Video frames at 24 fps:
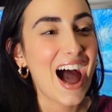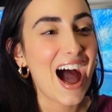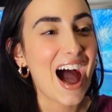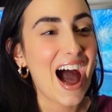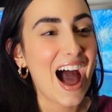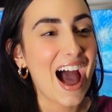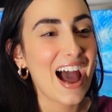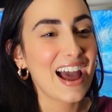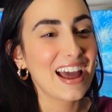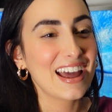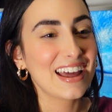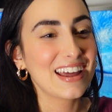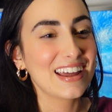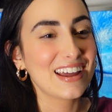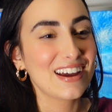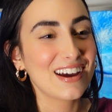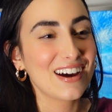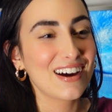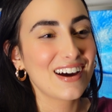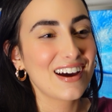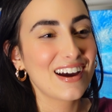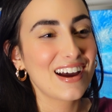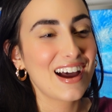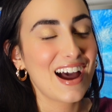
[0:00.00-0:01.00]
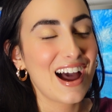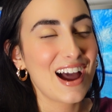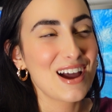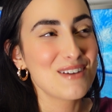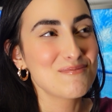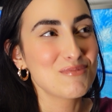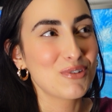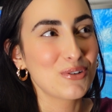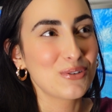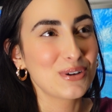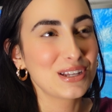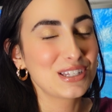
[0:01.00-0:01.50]
I'm
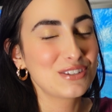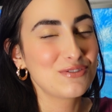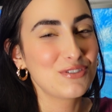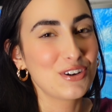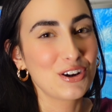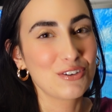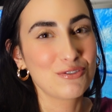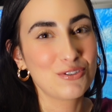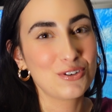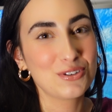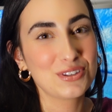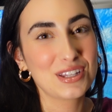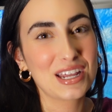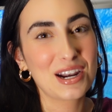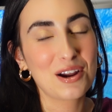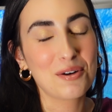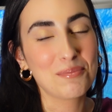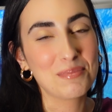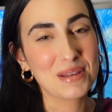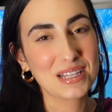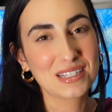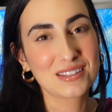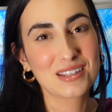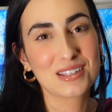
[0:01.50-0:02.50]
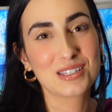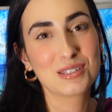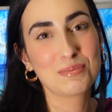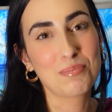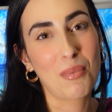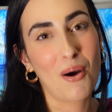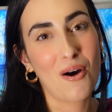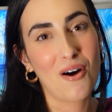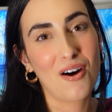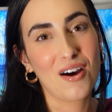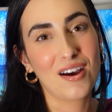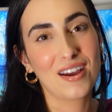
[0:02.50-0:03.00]
always fearful that I'll miss a
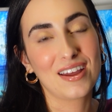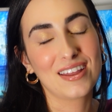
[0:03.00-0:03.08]
spot